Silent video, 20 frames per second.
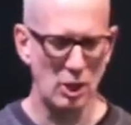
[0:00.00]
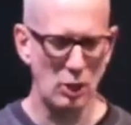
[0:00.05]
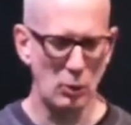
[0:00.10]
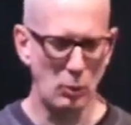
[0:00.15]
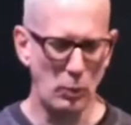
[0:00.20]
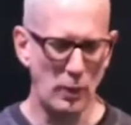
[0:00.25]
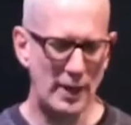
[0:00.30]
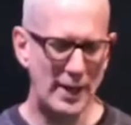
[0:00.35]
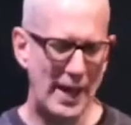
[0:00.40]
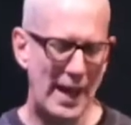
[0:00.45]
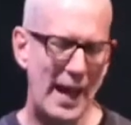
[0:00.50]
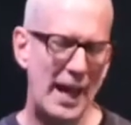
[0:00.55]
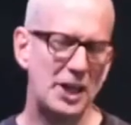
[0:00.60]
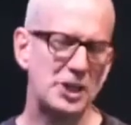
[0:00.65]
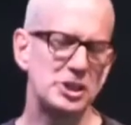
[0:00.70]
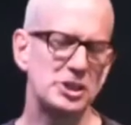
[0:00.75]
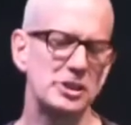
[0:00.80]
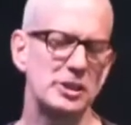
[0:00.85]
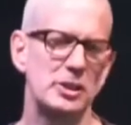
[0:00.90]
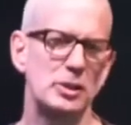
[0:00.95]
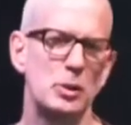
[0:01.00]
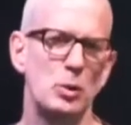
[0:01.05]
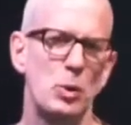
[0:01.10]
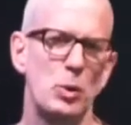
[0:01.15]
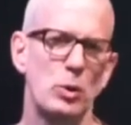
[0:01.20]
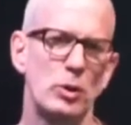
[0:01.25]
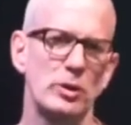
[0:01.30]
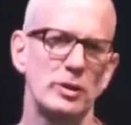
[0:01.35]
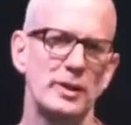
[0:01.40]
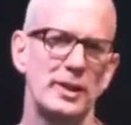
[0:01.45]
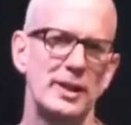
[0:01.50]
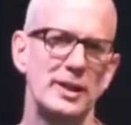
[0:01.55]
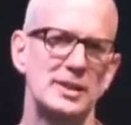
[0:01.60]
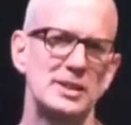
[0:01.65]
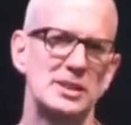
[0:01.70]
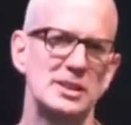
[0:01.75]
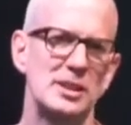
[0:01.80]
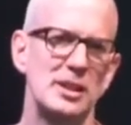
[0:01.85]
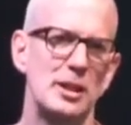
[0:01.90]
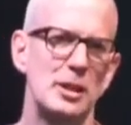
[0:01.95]
what actually
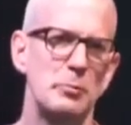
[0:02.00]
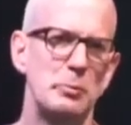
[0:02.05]
correlates